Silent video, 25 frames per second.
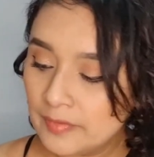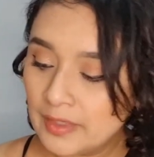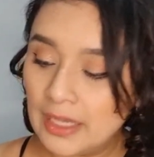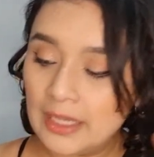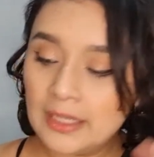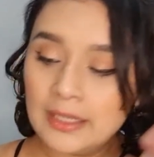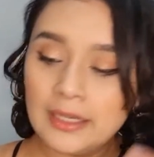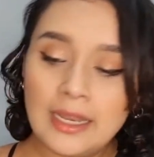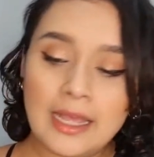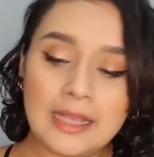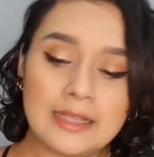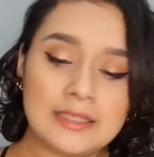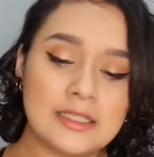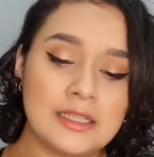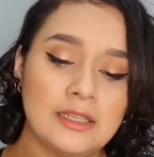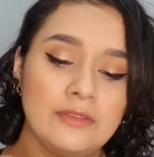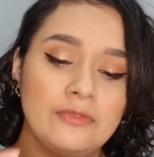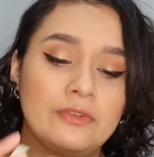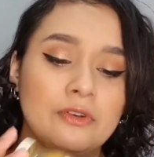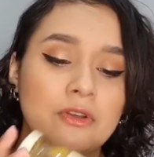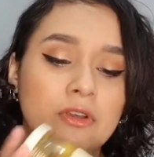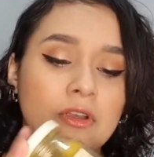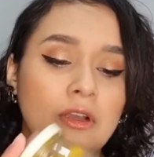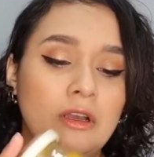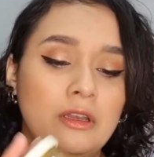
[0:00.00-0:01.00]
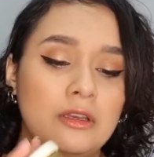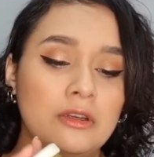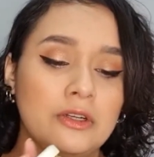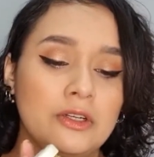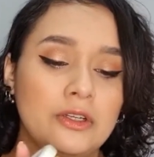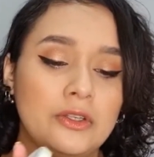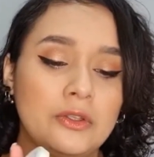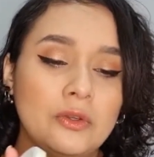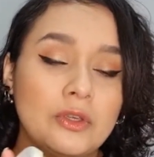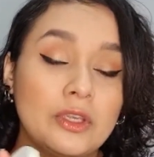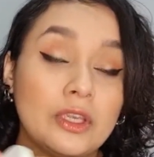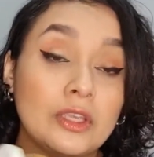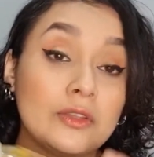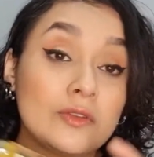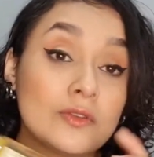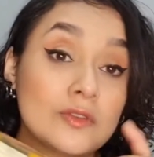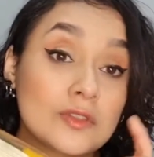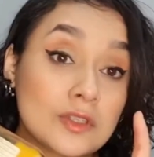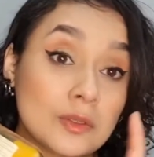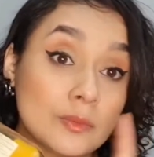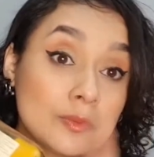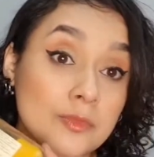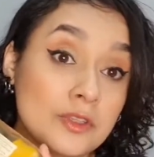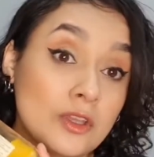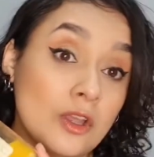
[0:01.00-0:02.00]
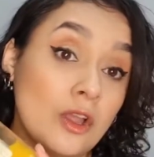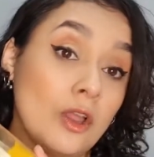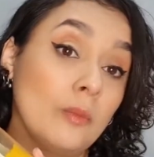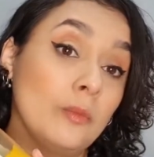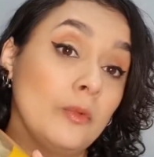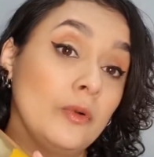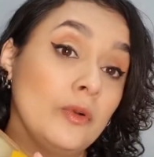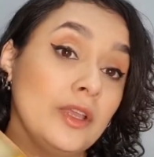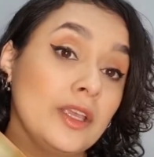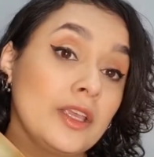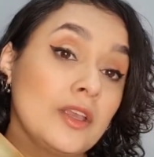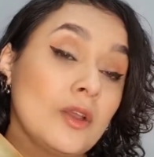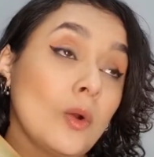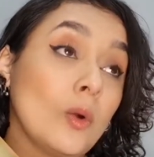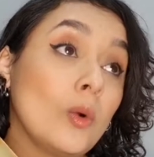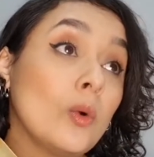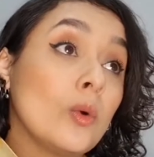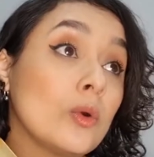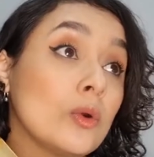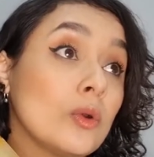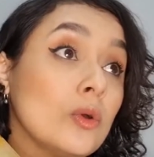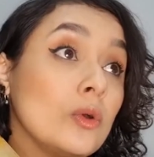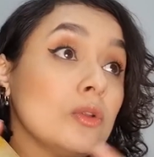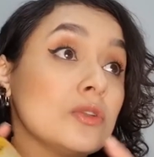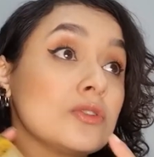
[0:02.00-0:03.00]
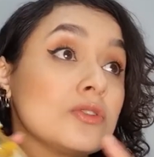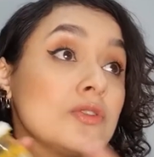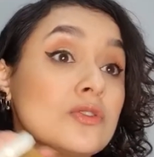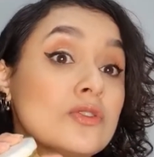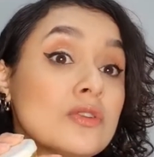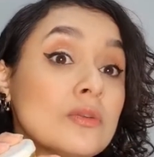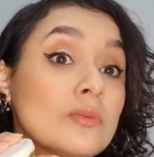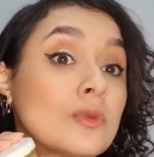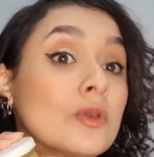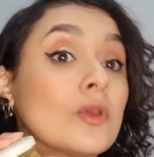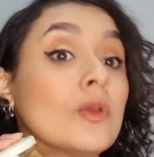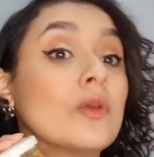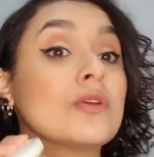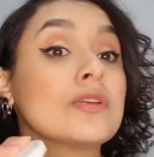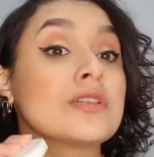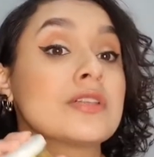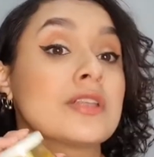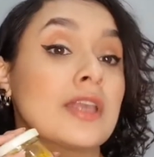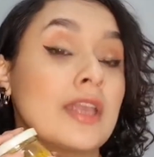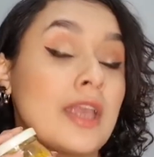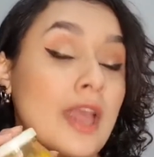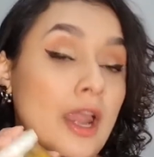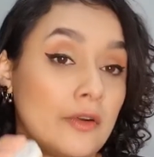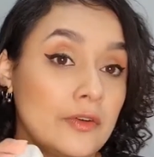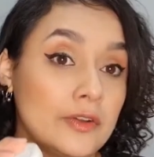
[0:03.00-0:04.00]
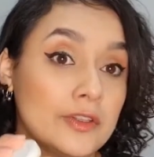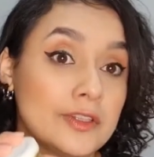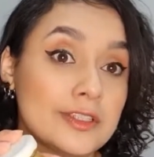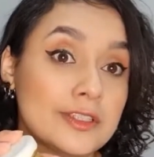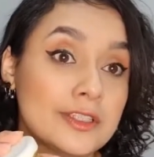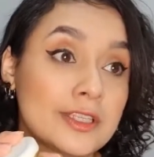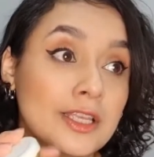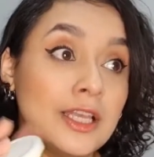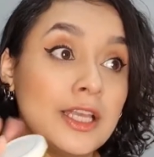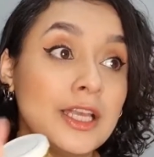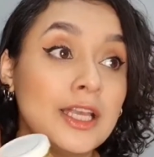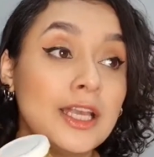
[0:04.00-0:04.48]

And lastly, for color, you can use some turmeric or also some cooked carrots.